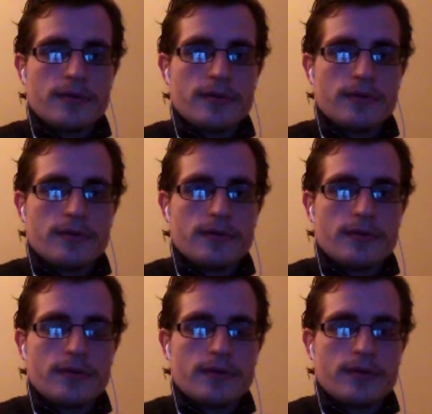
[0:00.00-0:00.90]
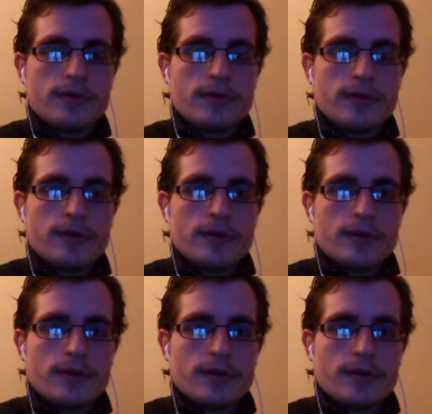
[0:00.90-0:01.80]

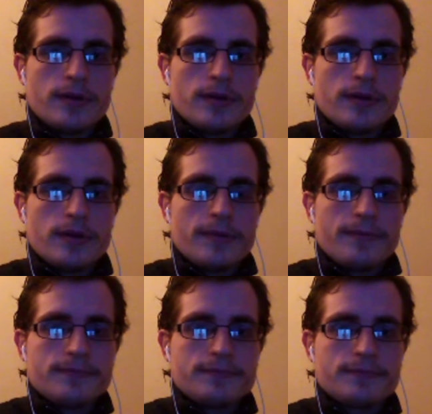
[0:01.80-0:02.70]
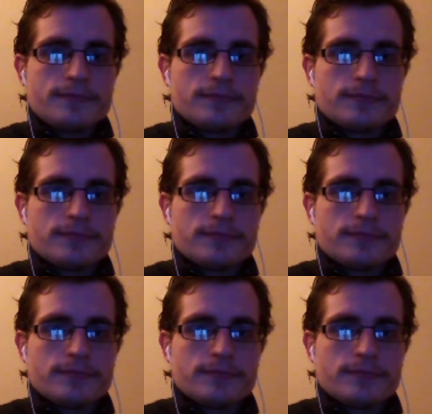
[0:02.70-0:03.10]
(not speaking)